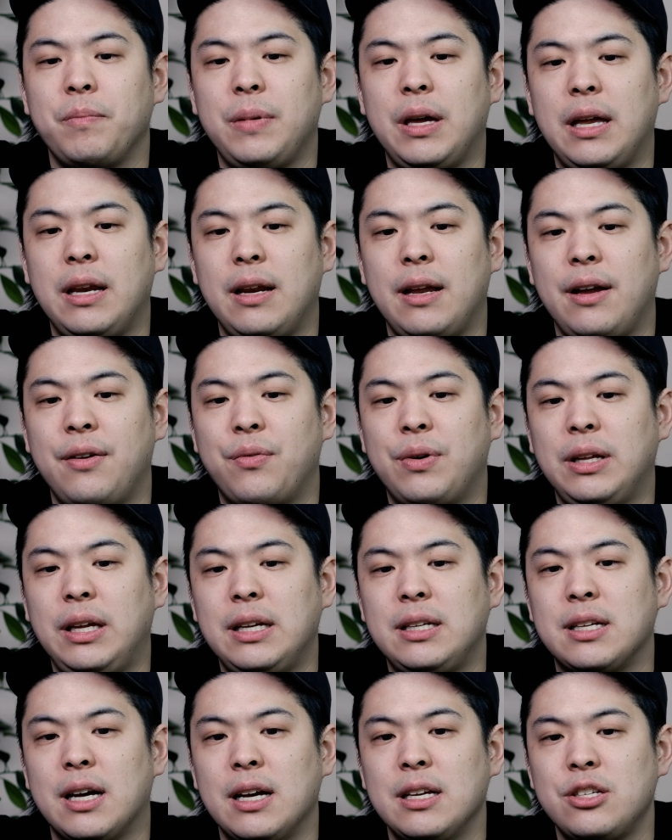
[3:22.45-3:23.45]
it really
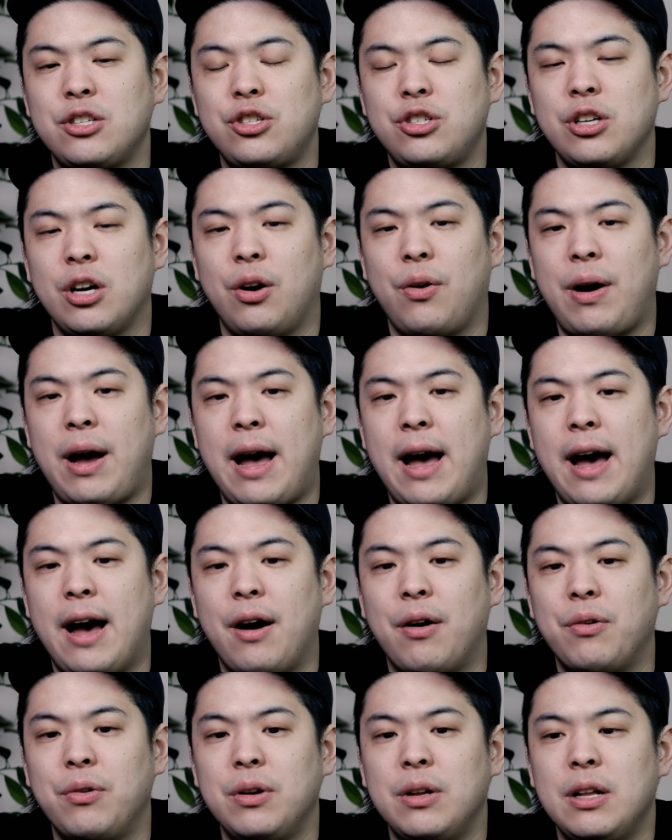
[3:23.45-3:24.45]
does show
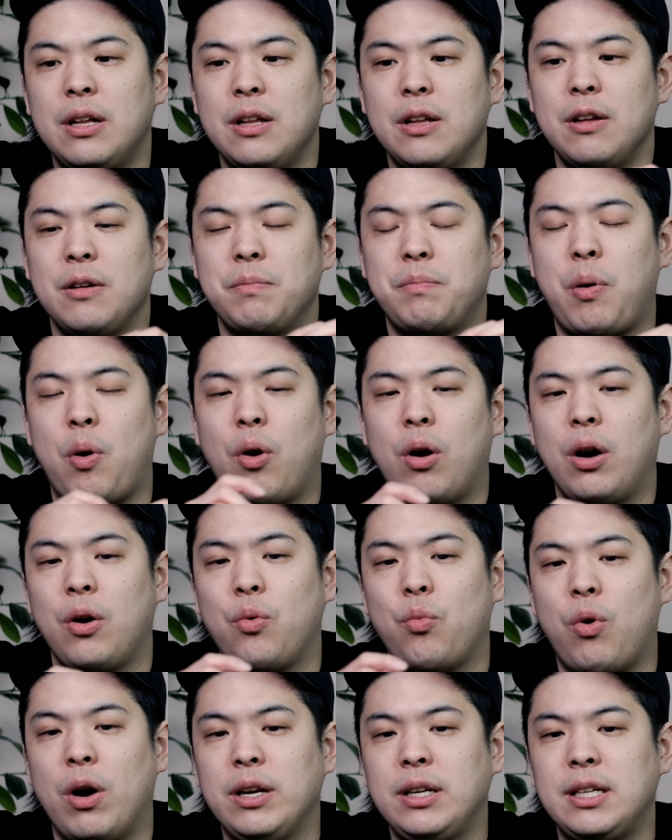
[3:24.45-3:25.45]
how
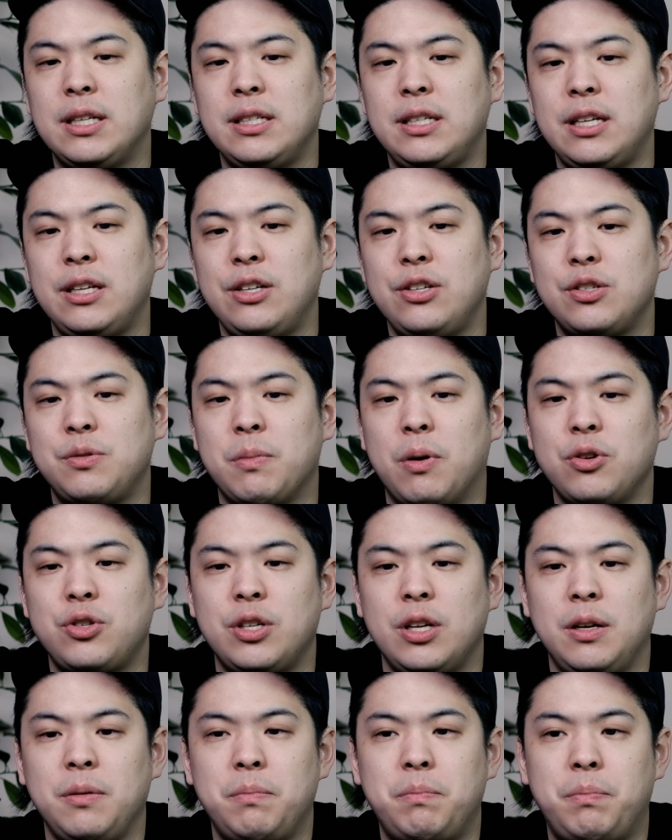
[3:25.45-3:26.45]
pouring one continuous
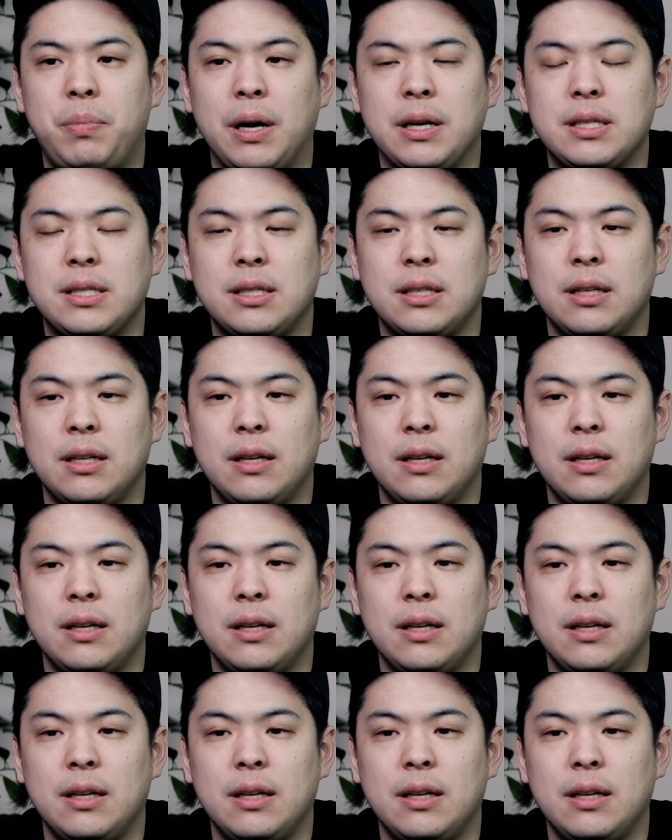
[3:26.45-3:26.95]
motion, but